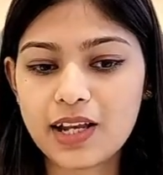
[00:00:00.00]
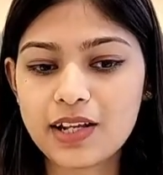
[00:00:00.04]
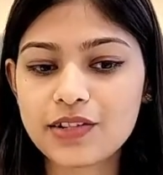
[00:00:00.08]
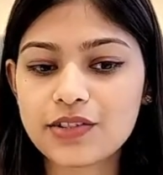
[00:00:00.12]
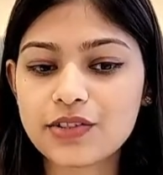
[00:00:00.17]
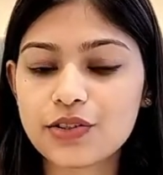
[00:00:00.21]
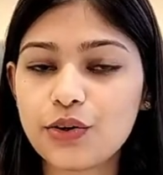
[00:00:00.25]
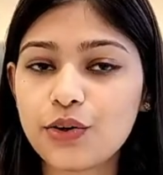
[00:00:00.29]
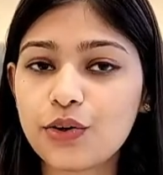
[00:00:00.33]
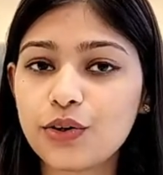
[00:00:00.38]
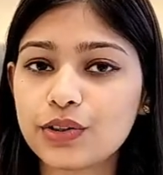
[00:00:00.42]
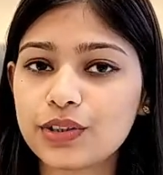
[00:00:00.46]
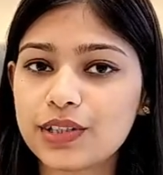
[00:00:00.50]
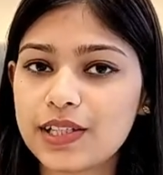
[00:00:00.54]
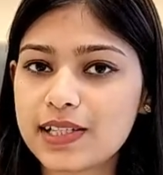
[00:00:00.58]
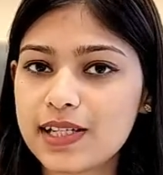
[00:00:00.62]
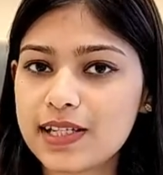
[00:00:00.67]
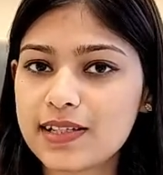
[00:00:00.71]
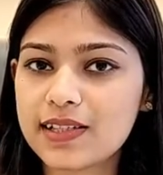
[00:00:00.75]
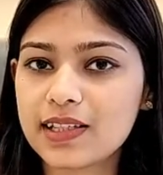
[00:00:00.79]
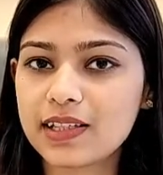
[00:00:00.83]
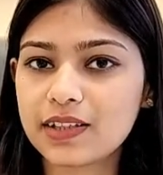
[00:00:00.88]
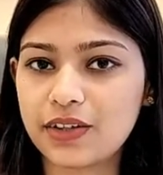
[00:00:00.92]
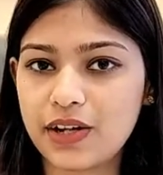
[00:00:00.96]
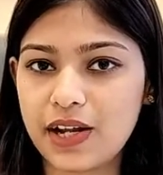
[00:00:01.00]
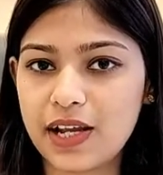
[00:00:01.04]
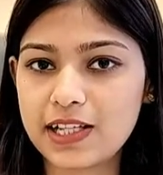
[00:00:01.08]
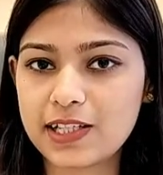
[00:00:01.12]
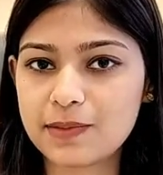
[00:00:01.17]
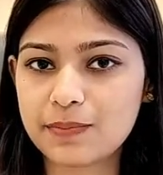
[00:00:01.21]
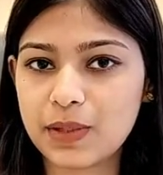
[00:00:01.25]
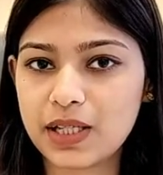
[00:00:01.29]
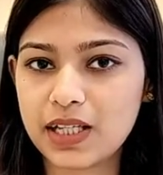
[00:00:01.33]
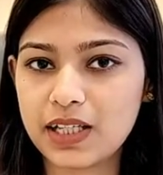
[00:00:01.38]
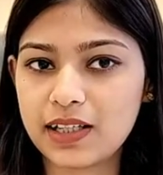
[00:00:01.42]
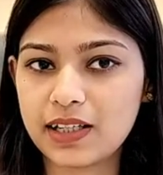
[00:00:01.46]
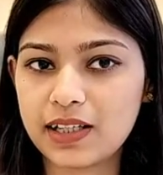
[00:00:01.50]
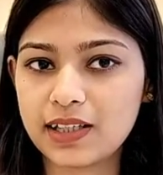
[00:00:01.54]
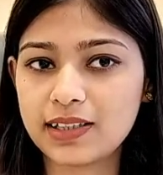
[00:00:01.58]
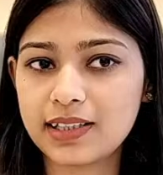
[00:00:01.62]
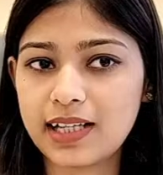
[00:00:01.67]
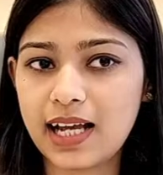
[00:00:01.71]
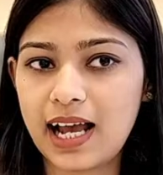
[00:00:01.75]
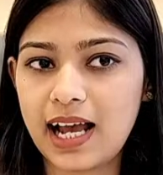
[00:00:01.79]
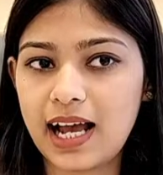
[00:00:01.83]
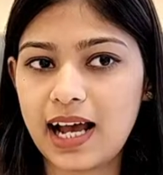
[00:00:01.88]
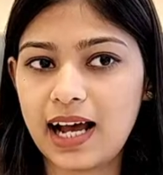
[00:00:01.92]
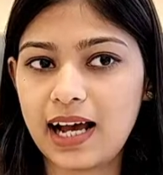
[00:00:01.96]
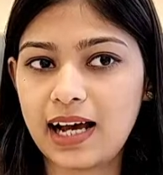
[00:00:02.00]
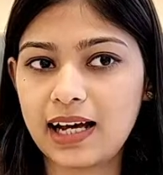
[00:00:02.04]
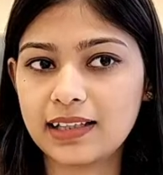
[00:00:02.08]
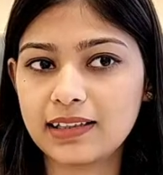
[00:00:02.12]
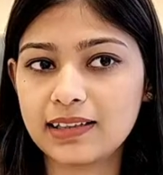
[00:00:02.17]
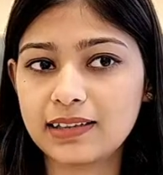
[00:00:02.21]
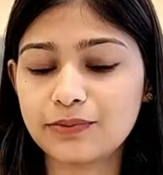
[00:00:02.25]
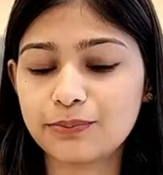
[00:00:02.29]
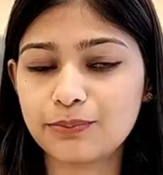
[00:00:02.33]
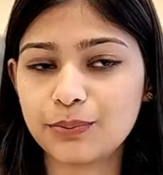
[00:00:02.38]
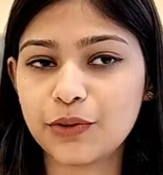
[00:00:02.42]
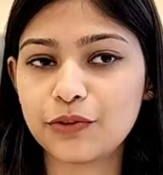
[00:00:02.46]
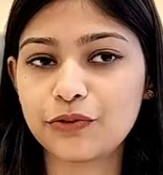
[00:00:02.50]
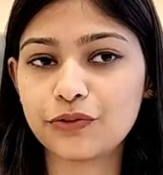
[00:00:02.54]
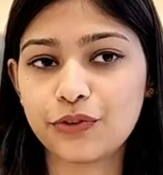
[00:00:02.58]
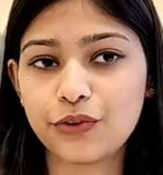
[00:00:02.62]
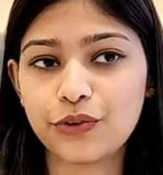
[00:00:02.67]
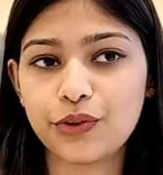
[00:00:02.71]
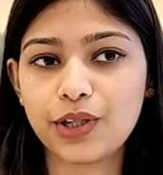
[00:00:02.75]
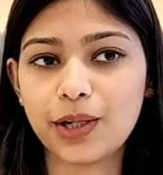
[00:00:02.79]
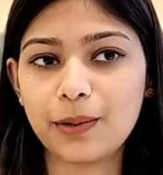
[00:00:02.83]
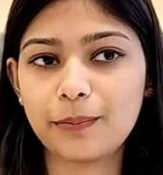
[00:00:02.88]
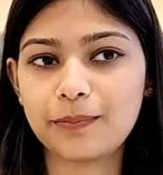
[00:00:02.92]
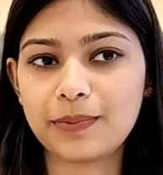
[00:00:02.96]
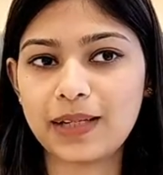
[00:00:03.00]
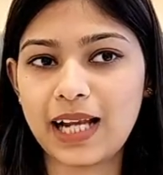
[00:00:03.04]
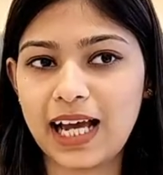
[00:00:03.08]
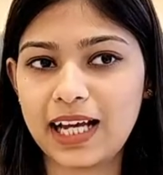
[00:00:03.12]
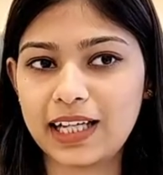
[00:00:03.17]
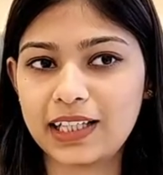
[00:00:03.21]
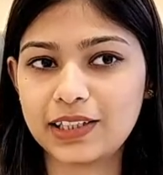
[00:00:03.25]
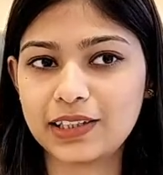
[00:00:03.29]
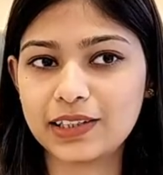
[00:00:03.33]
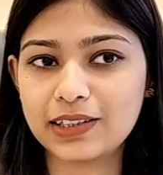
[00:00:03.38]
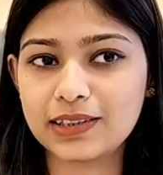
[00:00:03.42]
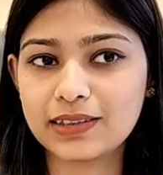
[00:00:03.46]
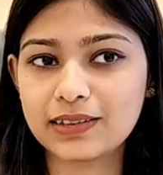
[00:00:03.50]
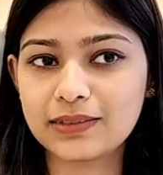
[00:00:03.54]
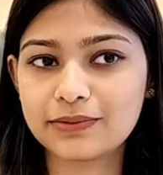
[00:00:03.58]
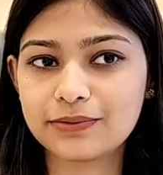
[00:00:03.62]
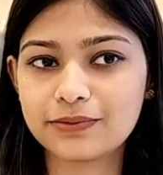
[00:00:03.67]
So this is the grace period, and before applying